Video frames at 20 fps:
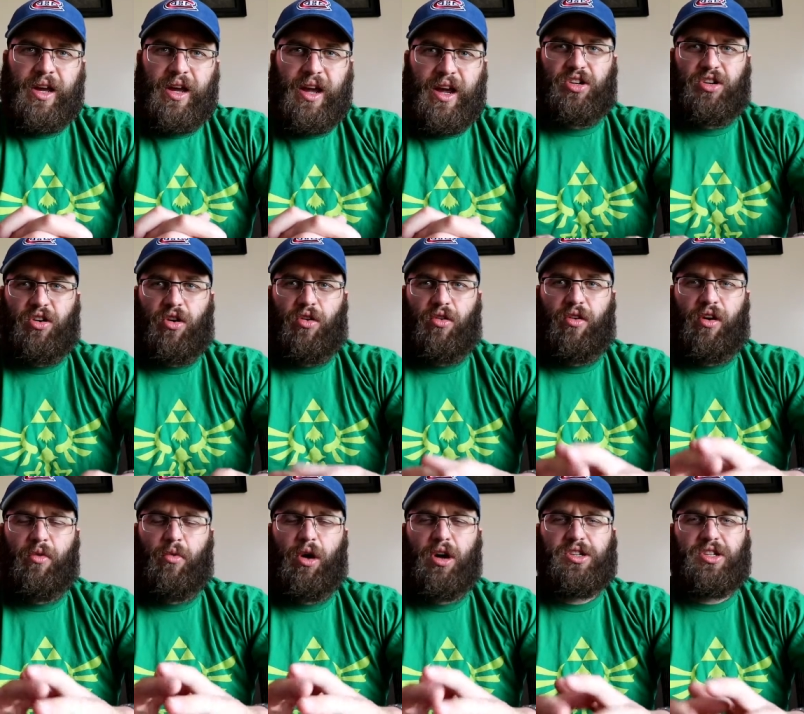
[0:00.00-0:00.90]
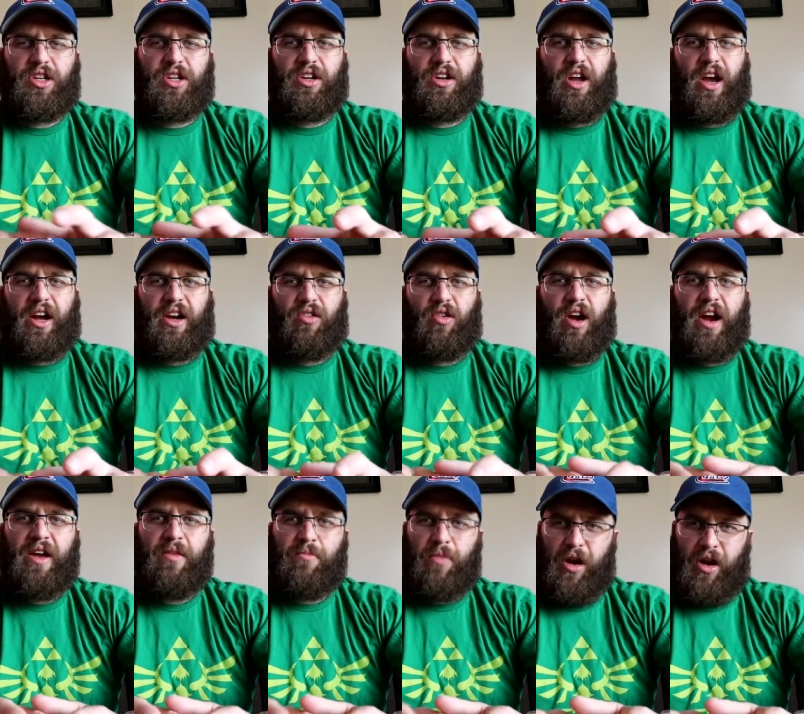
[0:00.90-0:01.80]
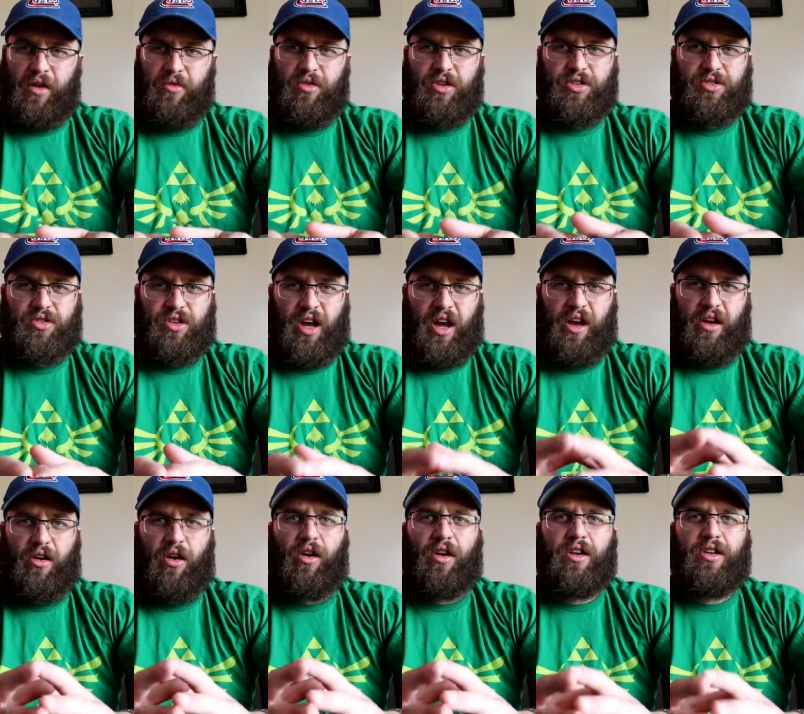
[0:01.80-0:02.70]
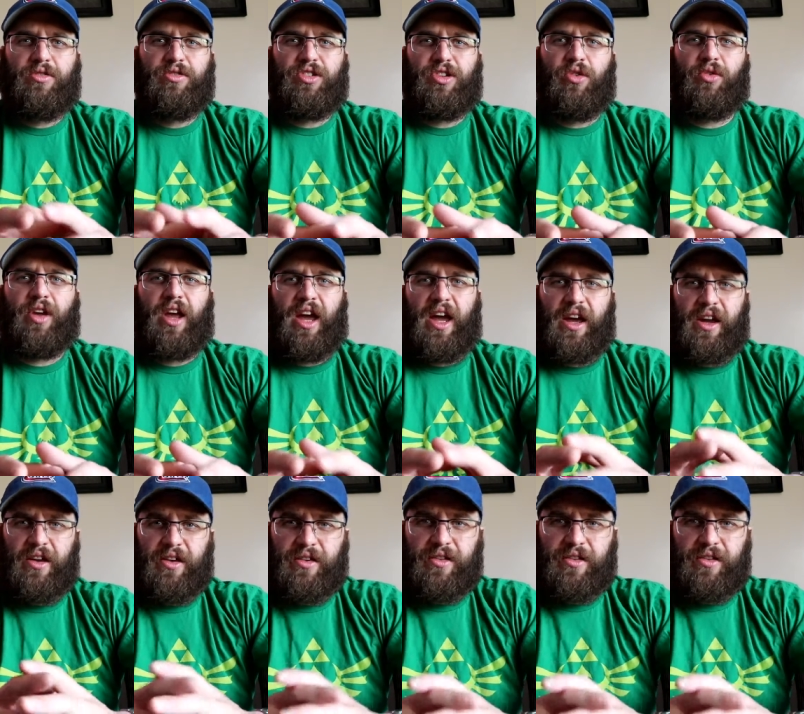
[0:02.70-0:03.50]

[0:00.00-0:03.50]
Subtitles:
No, it wasn't that great, but it was okay.